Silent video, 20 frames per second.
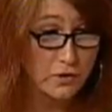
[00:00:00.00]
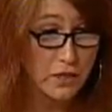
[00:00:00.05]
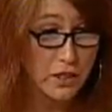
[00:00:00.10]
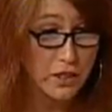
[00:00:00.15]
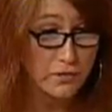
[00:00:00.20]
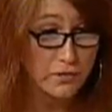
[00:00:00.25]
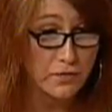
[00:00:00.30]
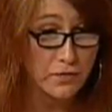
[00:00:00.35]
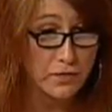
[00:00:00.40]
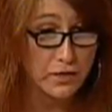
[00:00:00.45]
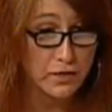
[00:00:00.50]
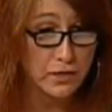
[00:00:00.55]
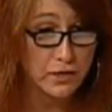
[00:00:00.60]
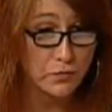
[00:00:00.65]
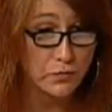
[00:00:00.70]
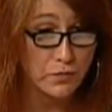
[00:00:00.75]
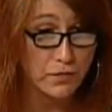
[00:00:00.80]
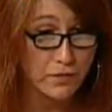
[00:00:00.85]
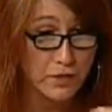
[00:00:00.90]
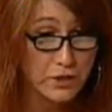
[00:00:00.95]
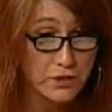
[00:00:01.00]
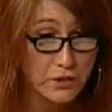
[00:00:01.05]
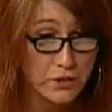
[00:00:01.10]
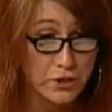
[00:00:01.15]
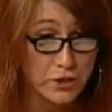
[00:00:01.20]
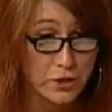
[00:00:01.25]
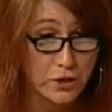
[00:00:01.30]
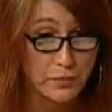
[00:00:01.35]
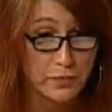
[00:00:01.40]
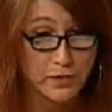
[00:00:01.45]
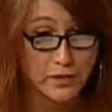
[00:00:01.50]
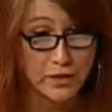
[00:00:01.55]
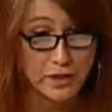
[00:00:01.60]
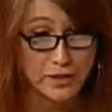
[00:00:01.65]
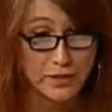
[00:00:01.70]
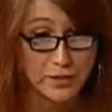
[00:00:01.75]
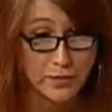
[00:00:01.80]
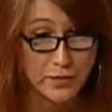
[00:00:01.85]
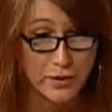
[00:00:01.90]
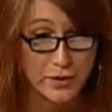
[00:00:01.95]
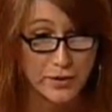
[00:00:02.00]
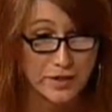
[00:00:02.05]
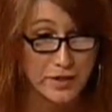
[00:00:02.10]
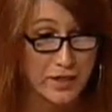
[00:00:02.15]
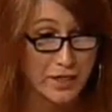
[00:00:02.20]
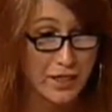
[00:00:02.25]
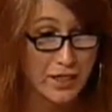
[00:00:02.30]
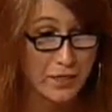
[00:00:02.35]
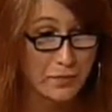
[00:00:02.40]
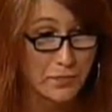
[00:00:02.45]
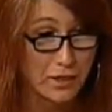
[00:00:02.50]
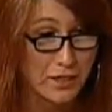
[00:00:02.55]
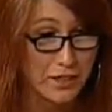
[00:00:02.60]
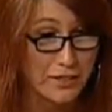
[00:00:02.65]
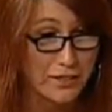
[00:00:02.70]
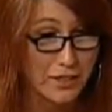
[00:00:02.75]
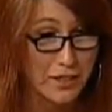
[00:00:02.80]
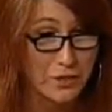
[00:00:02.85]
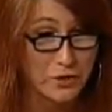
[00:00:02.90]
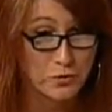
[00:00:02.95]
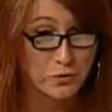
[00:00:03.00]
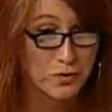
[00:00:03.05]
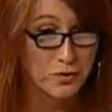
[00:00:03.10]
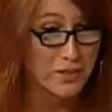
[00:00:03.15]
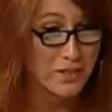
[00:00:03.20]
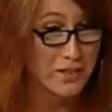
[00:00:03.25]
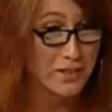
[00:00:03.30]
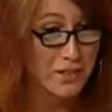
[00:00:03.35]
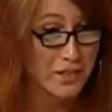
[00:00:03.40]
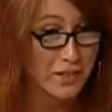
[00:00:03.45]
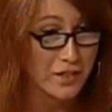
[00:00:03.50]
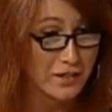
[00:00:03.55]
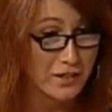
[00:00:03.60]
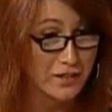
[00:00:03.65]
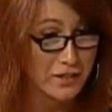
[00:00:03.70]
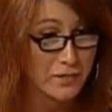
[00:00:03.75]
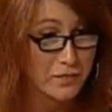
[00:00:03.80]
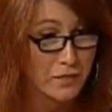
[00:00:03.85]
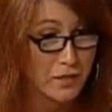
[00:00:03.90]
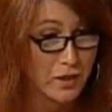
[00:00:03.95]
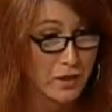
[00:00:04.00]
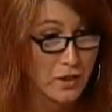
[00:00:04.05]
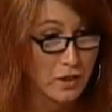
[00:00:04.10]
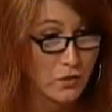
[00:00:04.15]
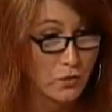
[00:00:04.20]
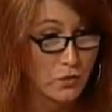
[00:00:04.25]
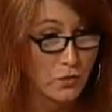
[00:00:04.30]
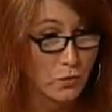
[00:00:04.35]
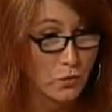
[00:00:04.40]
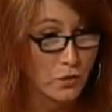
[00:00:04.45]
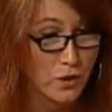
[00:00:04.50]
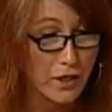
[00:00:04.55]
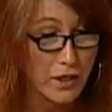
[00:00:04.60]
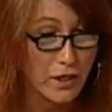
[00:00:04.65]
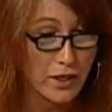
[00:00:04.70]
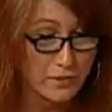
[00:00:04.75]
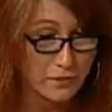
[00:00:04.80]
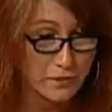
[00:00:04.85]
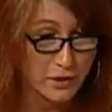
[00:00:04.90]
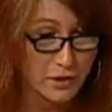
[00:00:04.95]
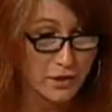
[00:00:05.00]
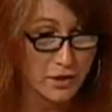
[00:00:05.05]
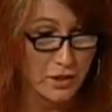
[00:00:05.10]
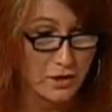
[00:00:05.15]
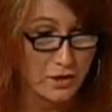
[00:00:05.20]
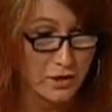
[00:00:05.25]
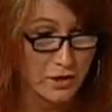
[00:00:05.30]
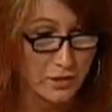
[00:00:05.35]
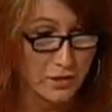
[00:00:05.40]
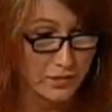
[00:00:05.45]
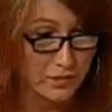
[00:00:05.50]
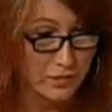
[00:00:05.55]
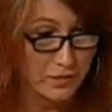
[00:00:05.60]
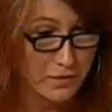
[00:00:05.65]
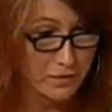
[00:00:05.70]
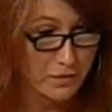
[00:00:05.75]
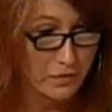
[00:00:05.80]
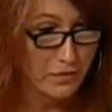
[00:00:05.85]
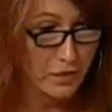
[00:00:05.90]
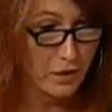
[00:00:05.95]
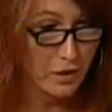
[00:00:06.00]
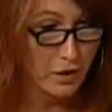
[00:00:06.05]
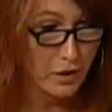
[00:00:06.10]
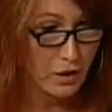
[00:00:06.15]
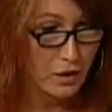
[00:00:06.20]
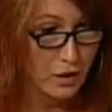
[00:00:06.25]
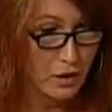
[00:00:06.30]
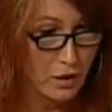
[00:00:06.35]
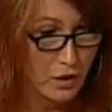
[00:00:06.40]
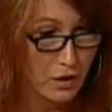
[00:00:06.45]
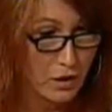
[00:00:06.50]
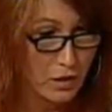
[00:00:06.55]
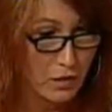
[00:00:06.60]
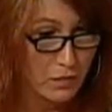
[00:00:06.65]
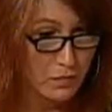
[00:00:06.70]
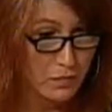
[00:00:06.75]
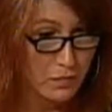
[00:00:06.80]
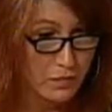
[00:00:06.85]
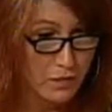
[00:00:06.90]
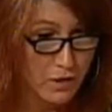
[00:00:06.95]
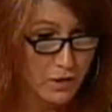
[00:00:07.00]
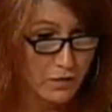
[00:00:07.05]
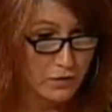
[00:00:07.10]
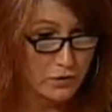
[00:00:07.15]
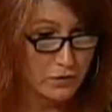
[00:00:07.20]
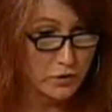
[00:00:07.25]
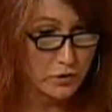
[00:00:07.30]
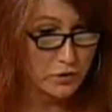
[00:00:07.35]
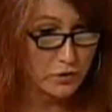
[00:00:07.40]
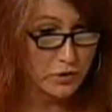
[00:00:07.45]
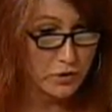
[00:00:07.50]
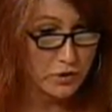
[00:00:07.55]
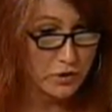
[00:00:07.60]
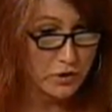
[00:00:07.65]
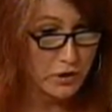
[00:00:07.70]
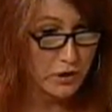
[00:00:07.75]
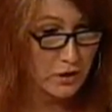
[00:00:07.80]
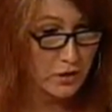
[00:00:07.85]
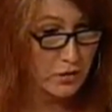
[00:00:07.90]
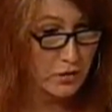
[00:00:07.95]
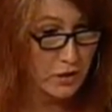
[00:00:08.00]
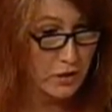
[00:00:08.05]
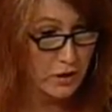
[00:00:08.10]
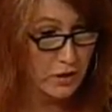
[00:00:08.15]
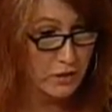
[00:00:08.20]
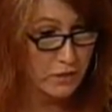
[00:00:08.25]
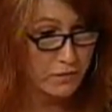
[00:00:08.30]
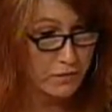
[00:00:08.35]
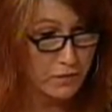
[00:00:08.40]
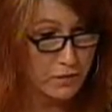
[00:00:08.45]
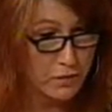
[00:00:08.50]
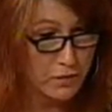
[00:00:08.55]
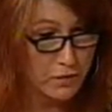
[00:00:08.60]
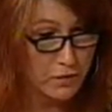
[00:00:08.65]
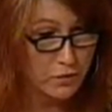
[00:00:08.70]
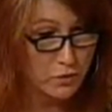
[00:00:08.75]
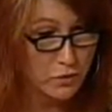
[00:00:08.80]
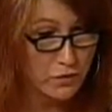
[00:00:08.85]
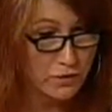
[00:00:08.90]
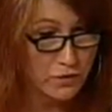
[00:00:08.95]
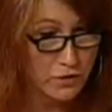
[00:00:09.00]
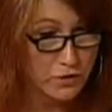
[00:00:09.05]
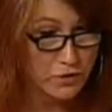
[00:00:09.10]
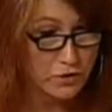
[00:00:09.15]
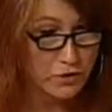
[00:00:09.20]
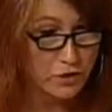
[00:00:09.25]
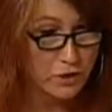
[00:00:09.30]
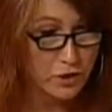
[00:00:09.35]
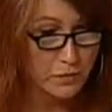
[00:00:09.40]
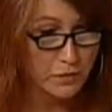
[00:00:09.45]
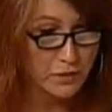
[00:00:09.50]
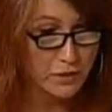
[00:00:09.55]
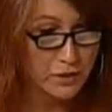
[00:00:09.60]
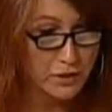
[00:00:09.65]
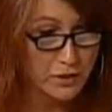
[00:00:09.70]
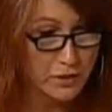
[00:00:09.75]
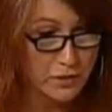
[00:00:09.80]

to create visiting professorship in lesbian, gay, bisexual studies with a $1.5 million gift. Um, Harvard University is creating a visiting professorship in